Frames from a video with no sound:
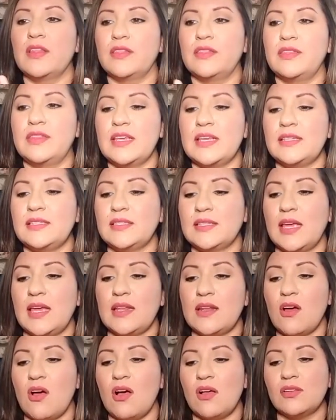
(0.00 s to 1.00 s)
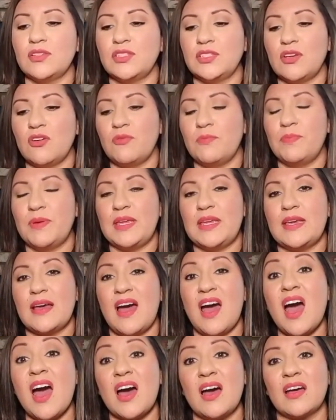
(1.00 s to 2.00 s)
this can also be
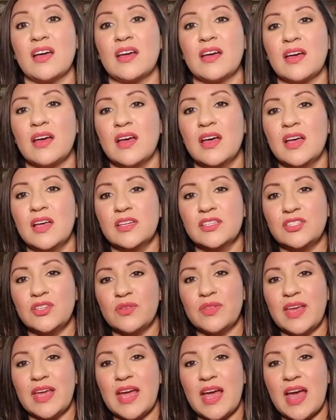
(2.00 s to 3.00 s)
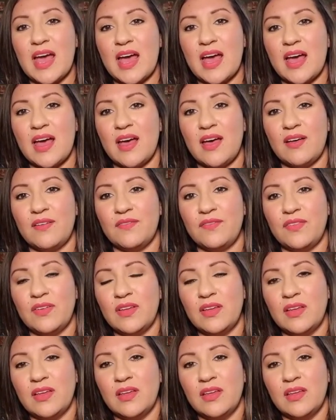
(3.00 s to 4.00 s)
hung. So they have
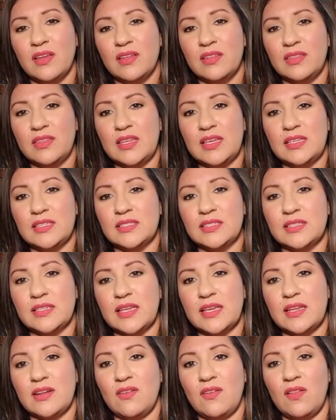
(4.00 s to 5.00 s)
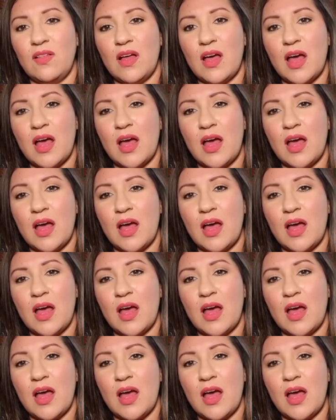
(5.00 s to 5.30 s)
these little,